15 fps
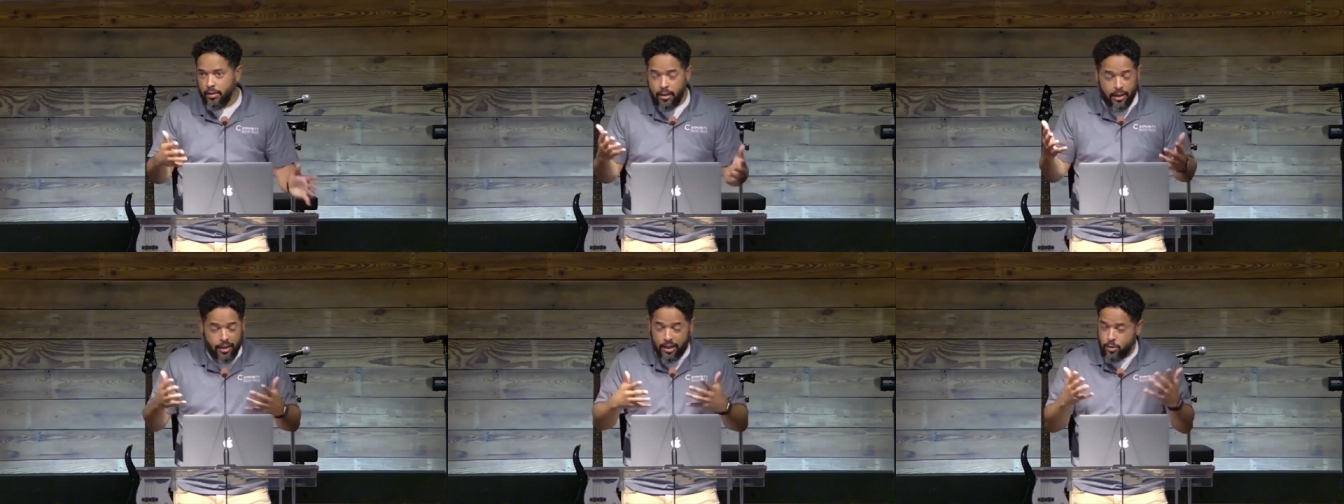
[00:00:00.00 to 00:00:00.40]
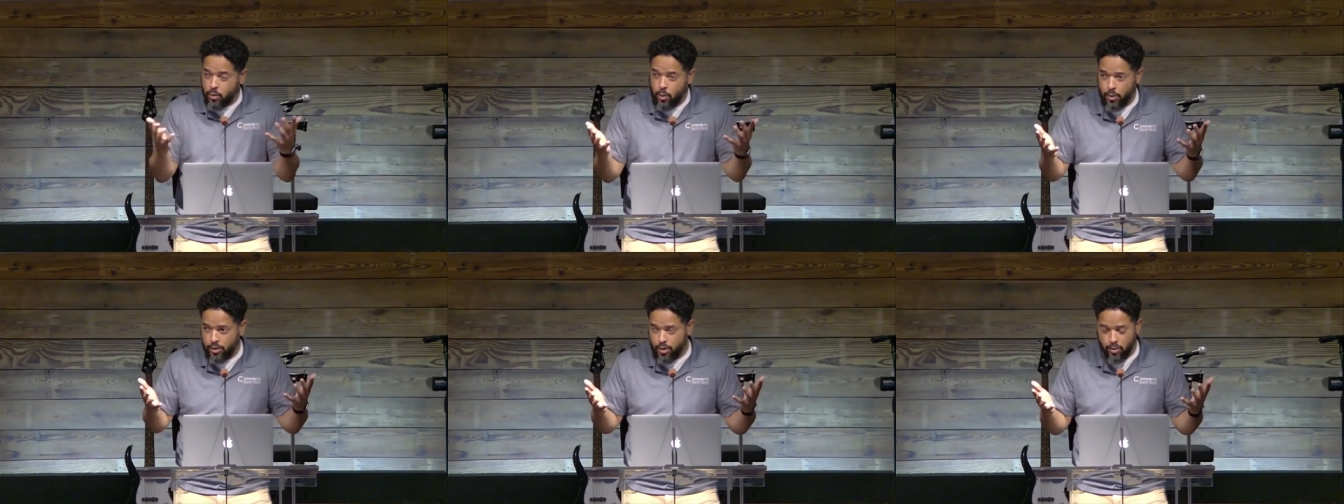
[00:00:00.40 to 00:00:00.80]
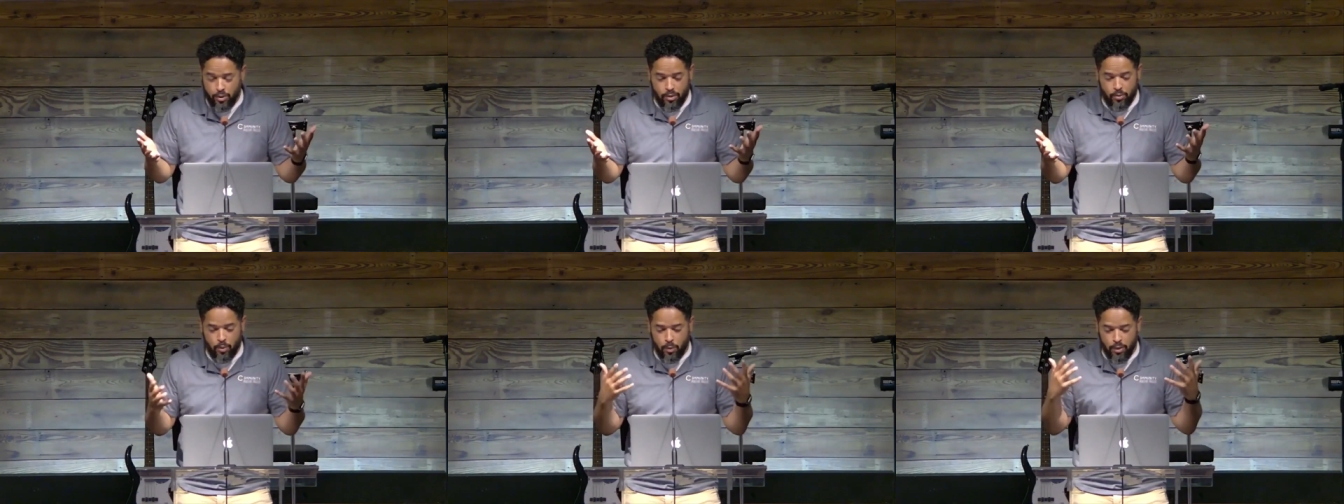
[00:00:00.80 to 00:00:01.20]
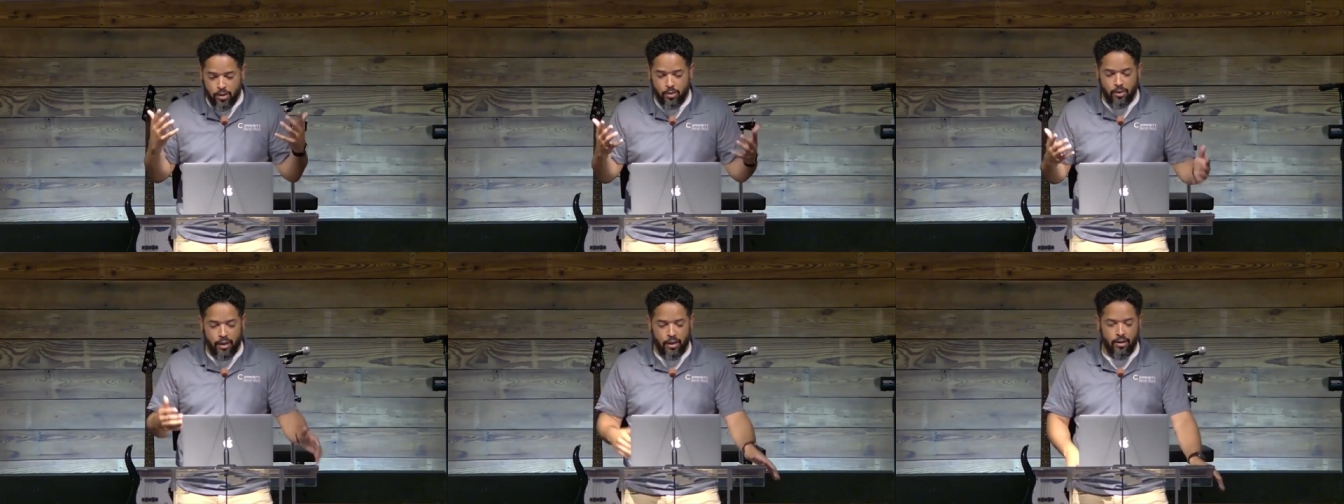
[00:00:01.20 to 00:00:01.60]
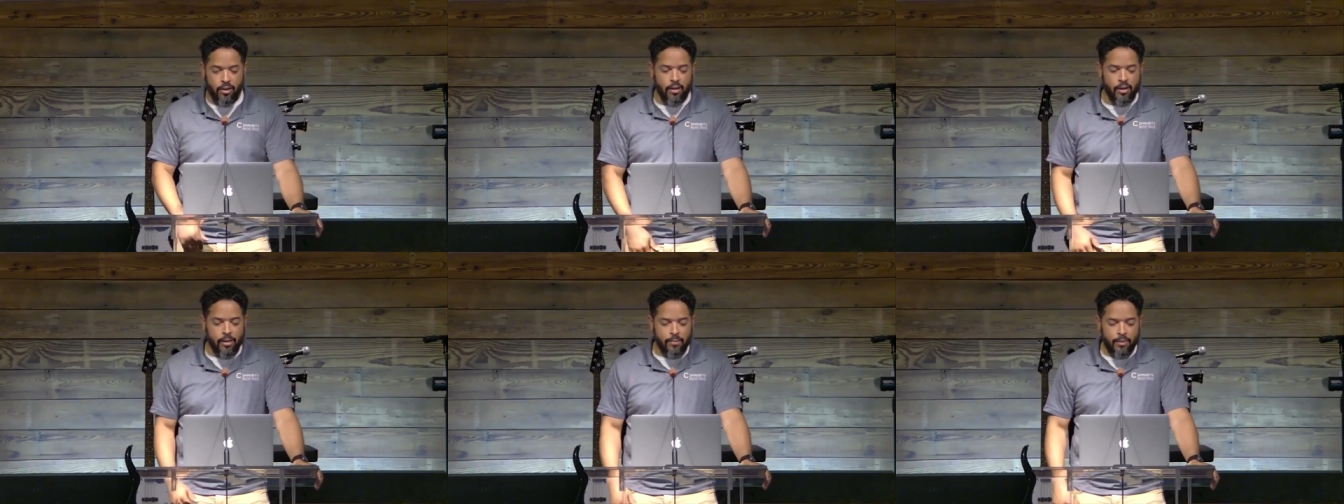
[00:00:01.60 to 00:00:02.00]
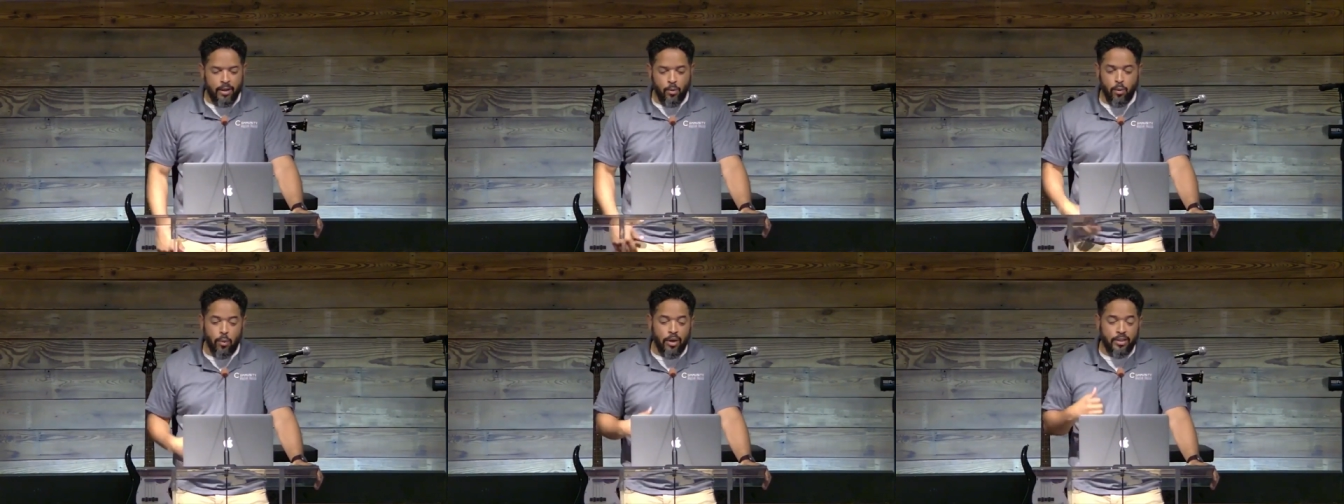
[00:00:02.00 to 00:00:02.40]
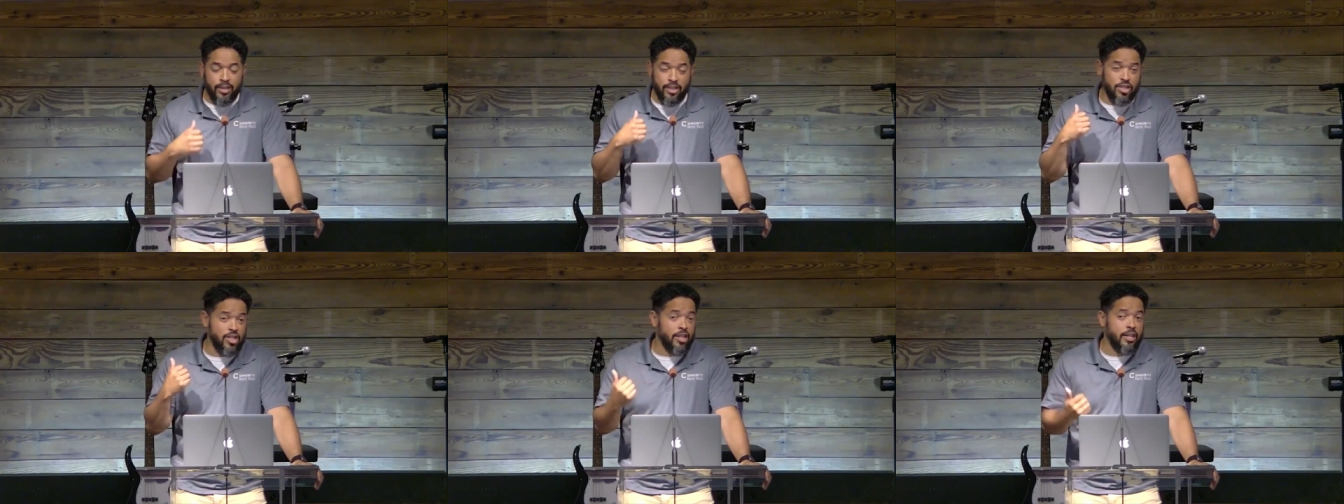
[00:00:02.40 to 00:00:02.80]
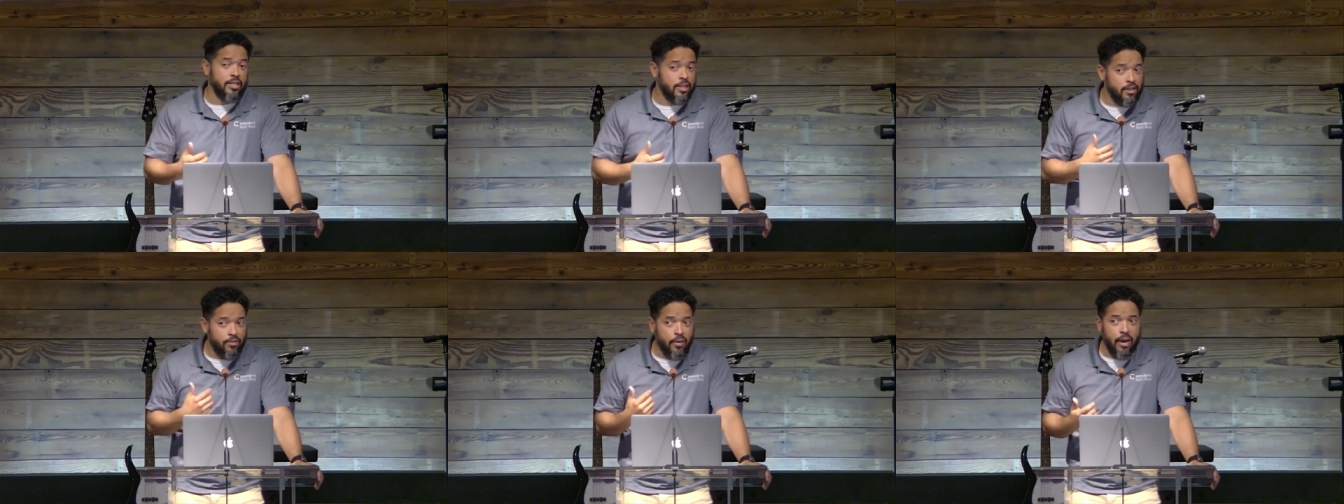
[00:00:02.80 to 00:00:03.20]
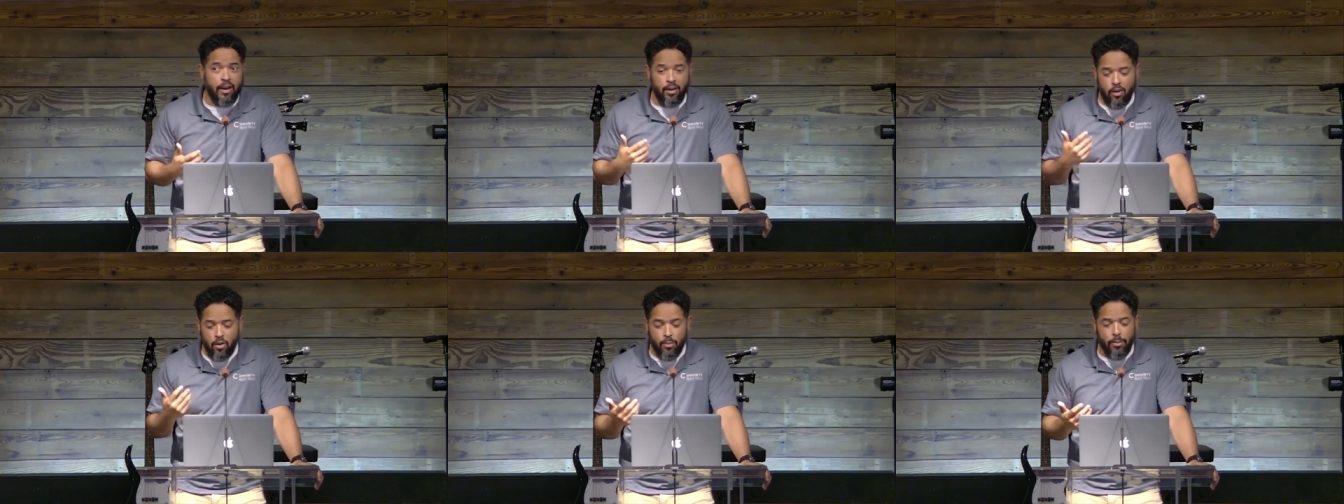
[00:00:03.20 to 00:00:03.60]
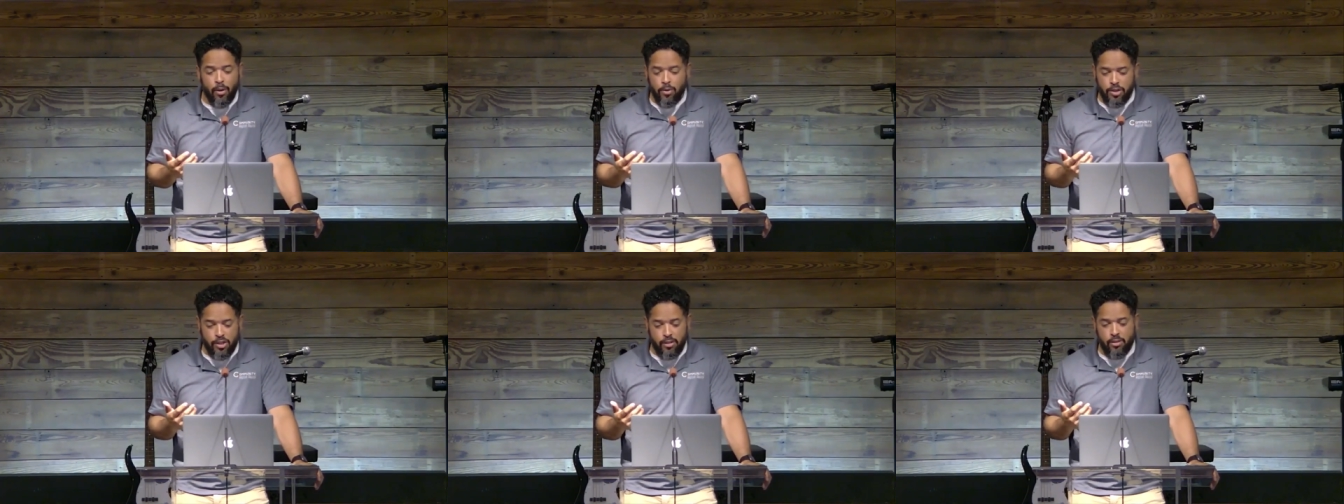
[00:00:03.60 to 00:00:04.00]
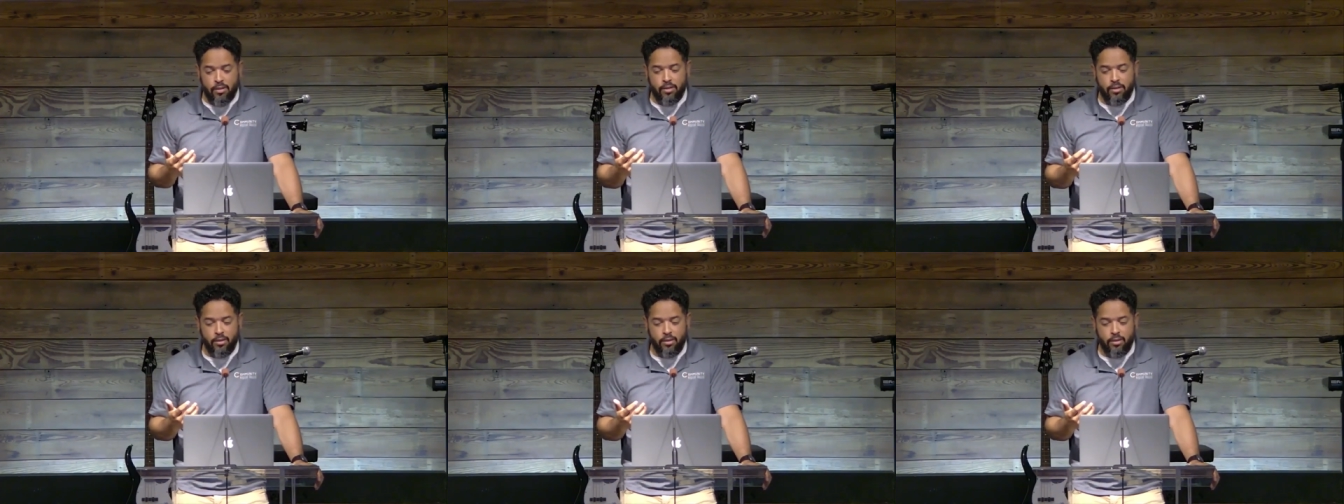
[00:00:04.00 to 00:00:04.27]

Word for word: That's what we're doing when we do that. We want to justify our emotions,